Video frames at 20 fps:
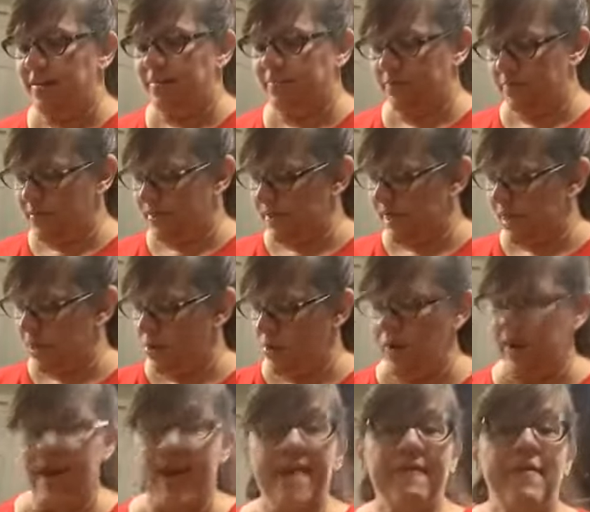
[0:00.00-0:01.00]
So
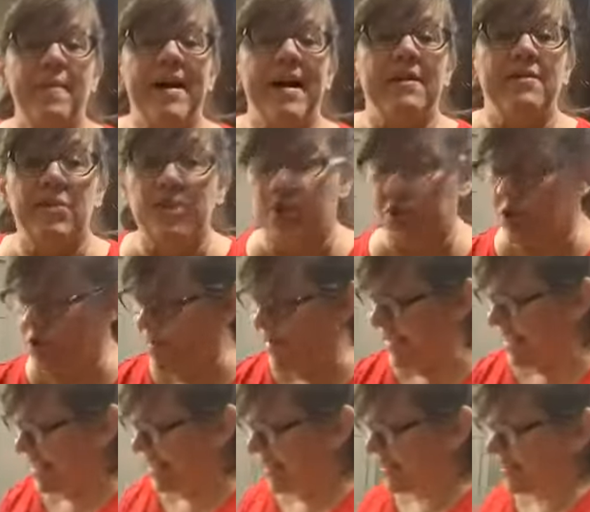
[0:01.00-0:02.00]
we have about 2
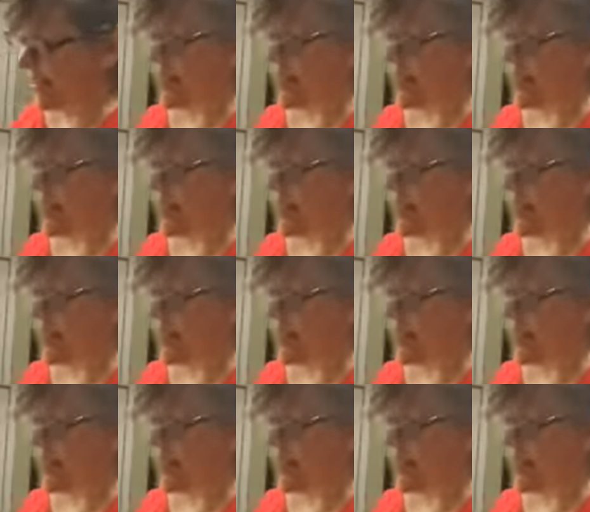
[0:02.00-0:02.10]
minutes